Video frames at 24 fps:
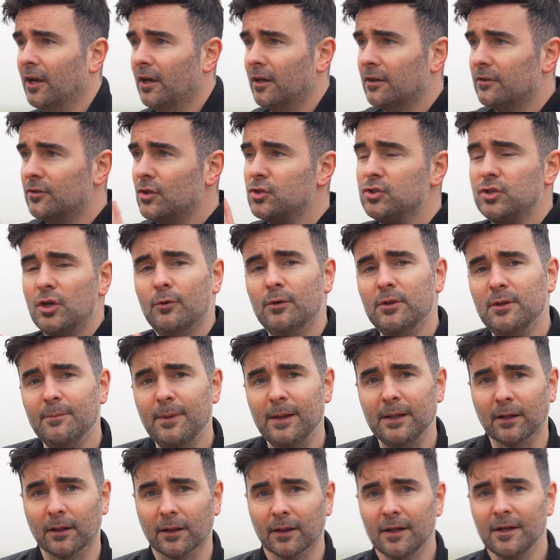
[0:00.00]
at the two in the
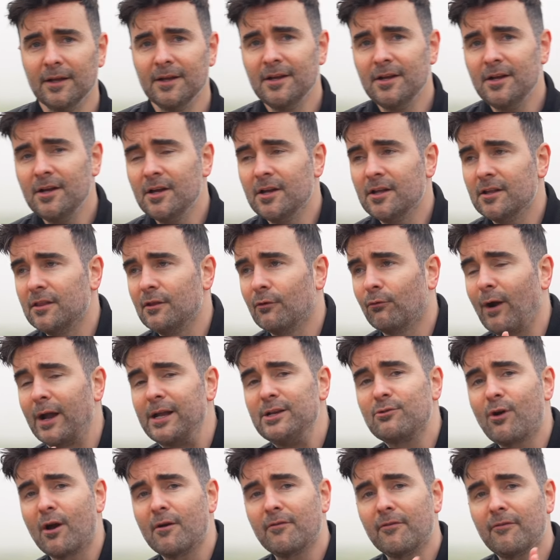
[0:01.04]
middle, the
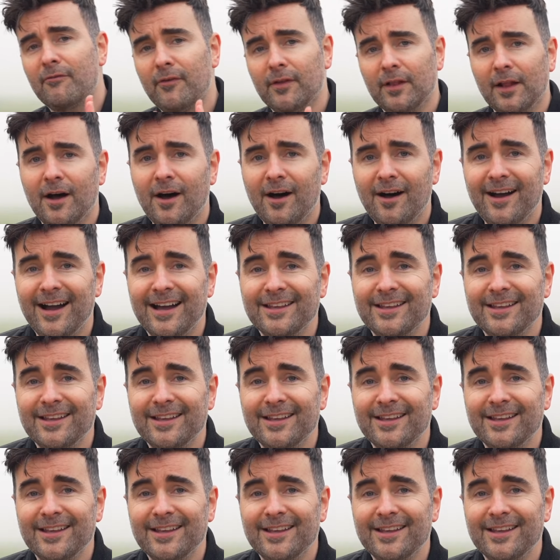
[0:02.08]
Range Rover Velar